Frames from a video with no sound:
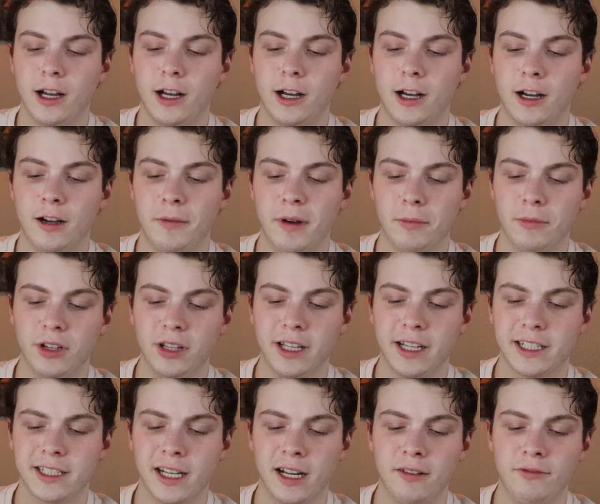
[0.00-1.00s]
I'm really
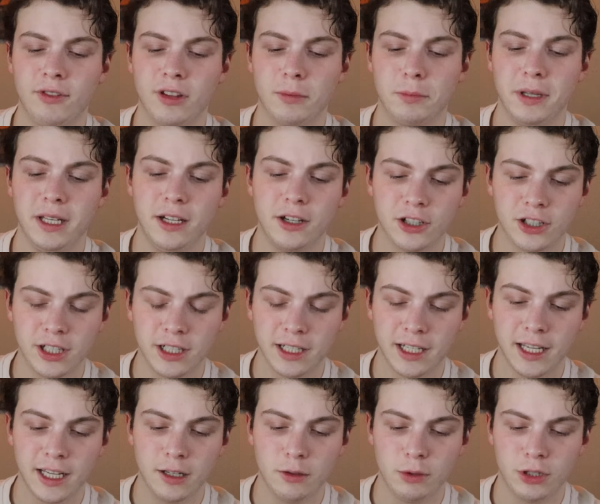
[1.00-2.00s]
excited for The Peterson
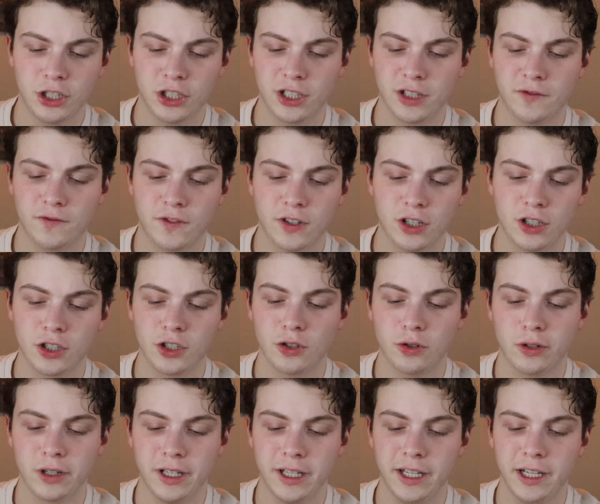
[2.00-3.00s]
Kid, which is the first
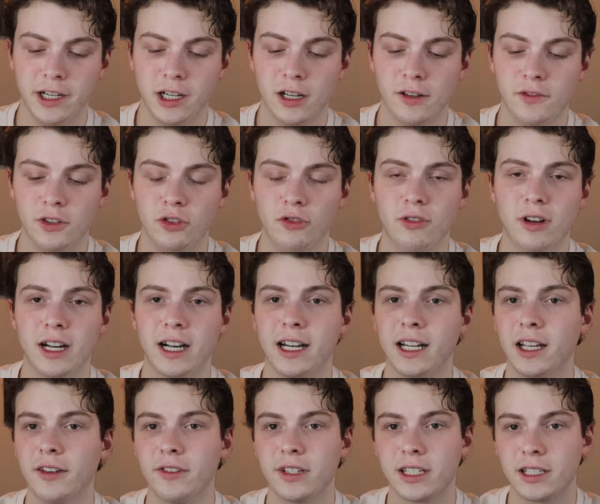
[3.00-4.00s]
story here. If you've read
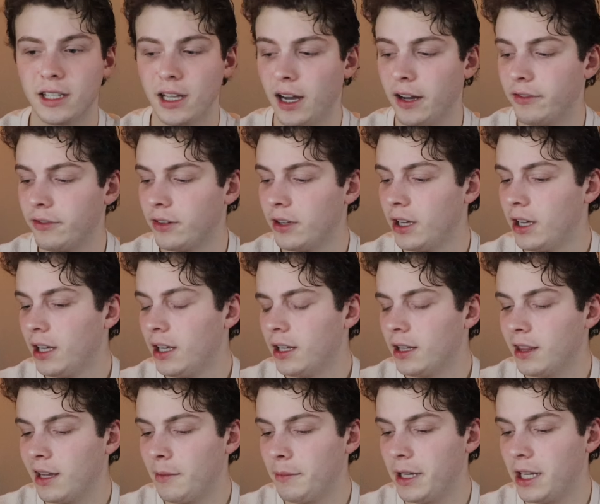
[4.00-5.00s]
any of his stuff,
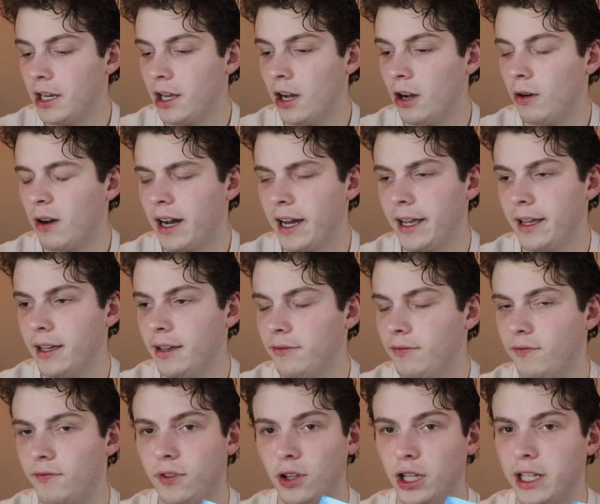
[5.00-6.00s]
let me know. I
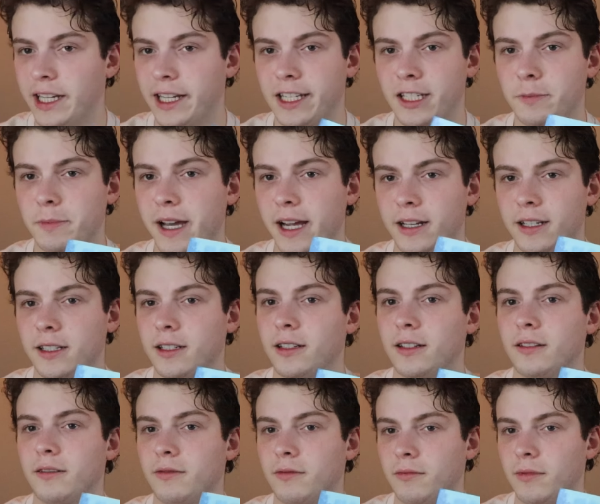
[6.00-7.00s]
fully expect
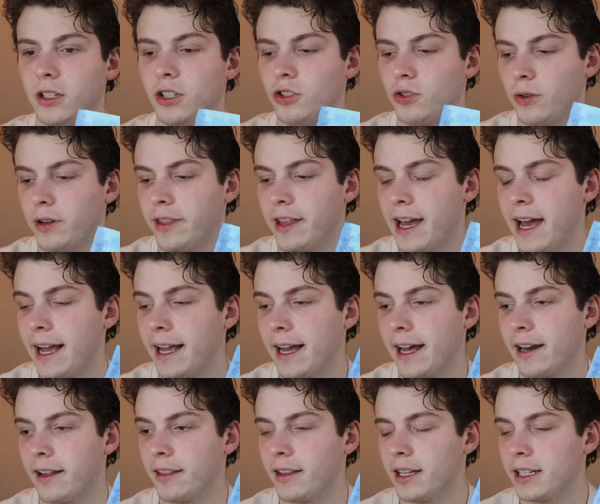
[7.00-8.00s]
to enjoy the heck
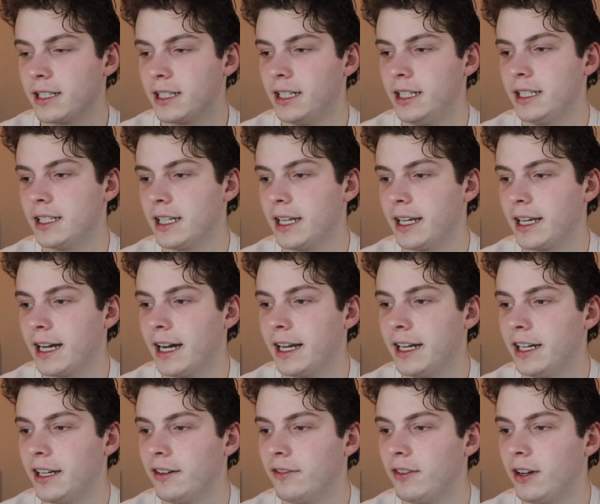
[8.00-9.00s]
out of this. He's a
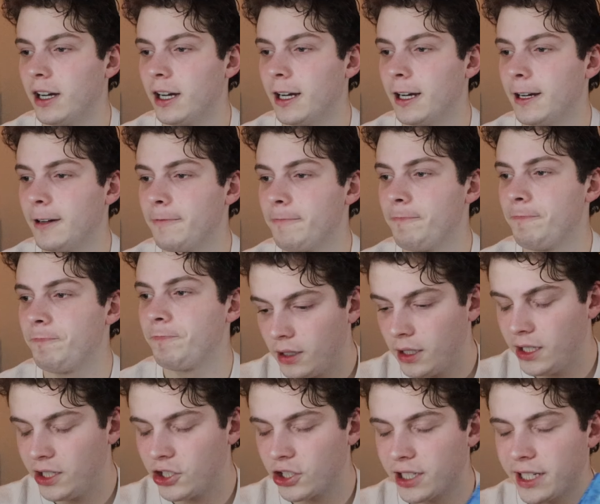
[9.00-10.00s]
kind of,
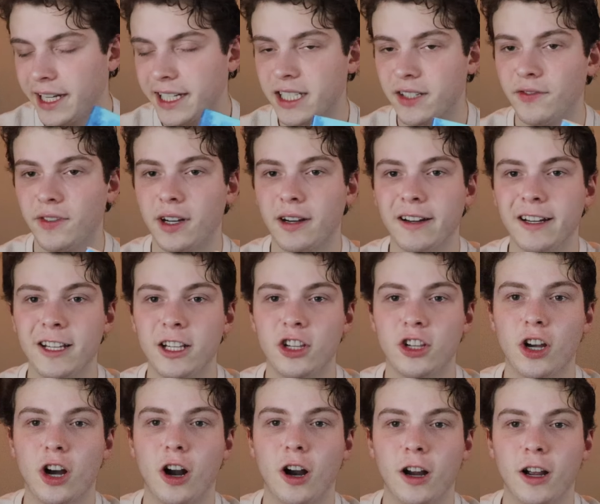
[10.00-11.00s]
he just has a very
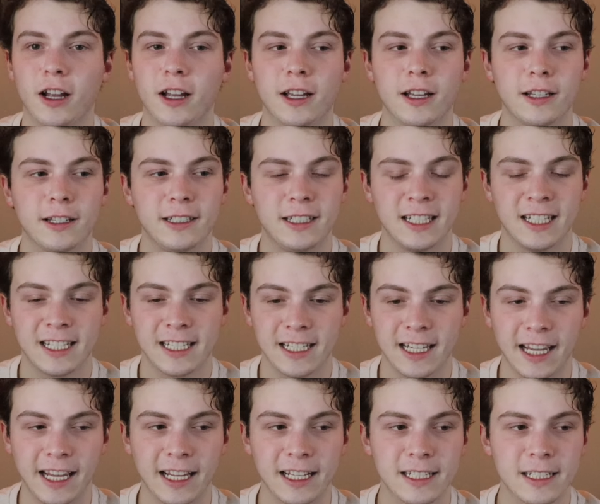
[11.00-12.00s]
dark,
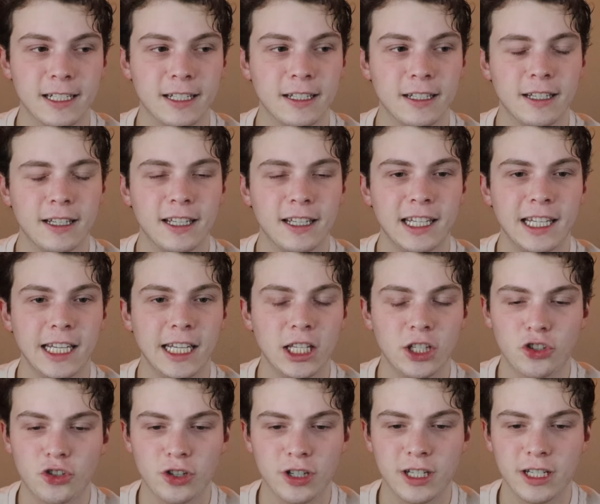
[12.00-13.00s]
distinct,
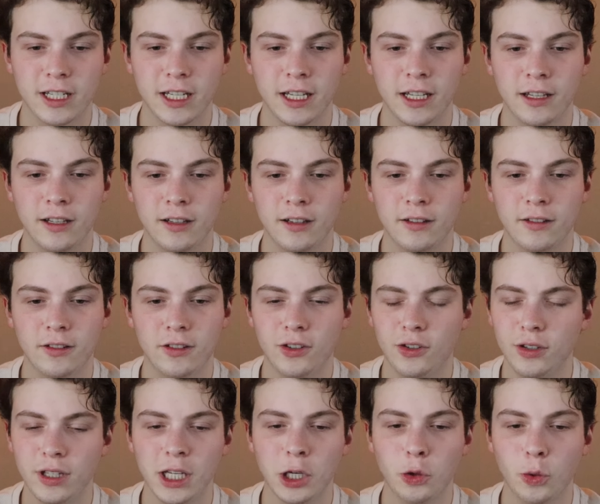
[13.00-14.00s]
interesting,
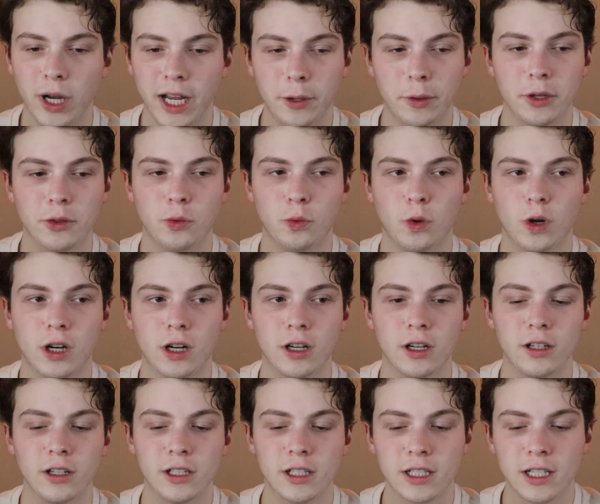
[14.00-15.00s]
unique way with
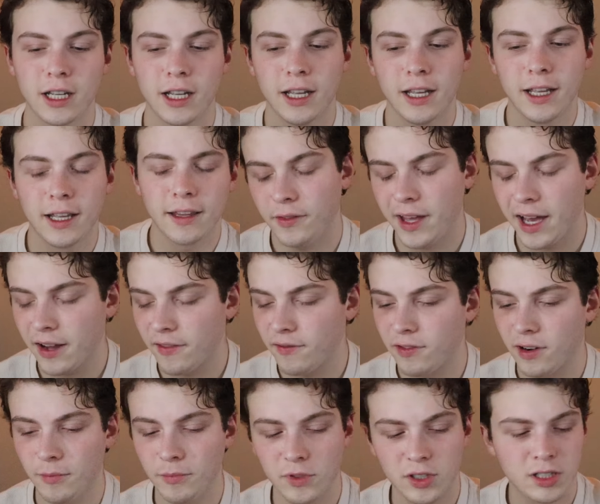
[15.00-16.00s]
words that
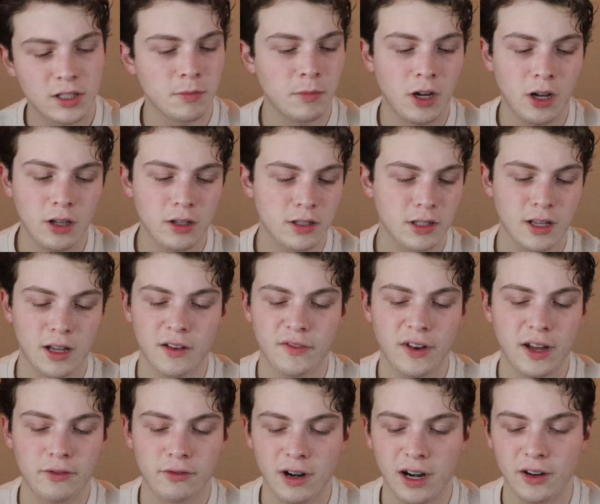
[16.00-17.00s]
from the small stuff
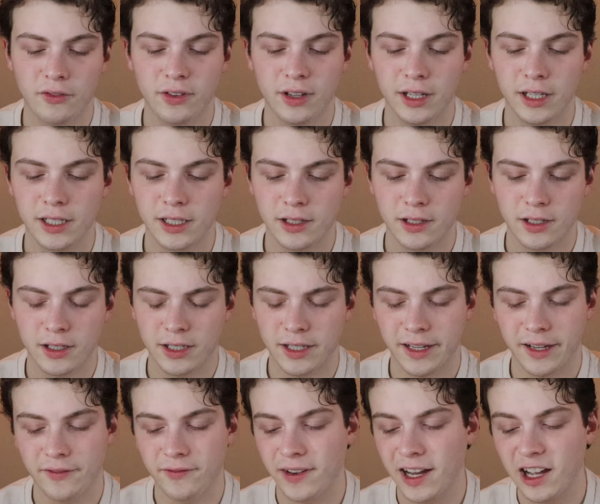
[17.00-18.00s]
I've read of his, there's
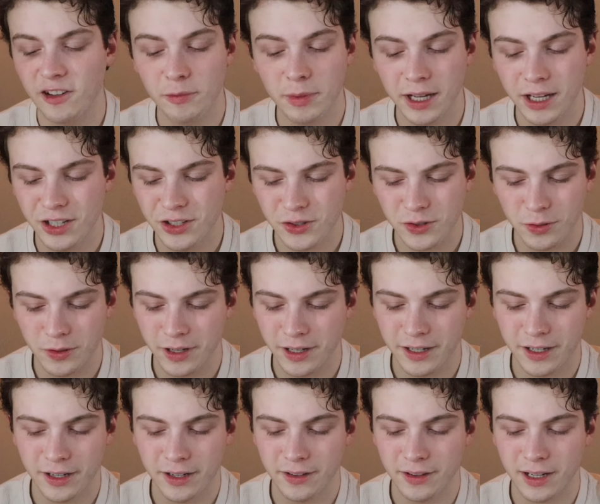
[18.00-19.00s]
like a 5-page story
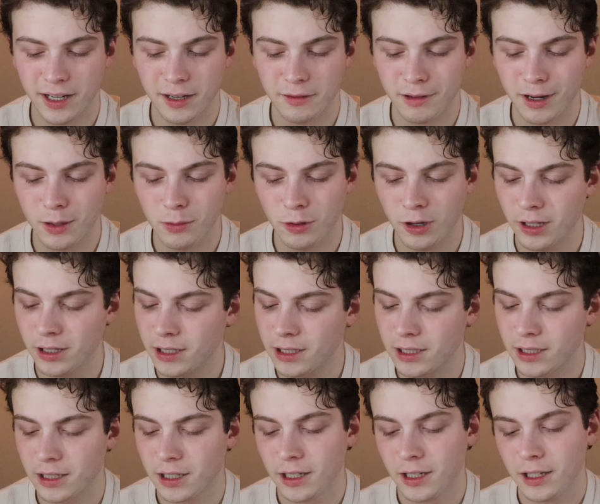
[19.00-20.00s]
in here that I read
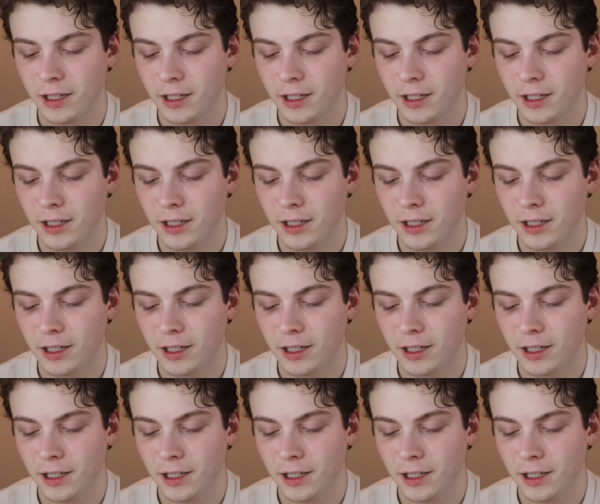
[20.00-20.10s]
once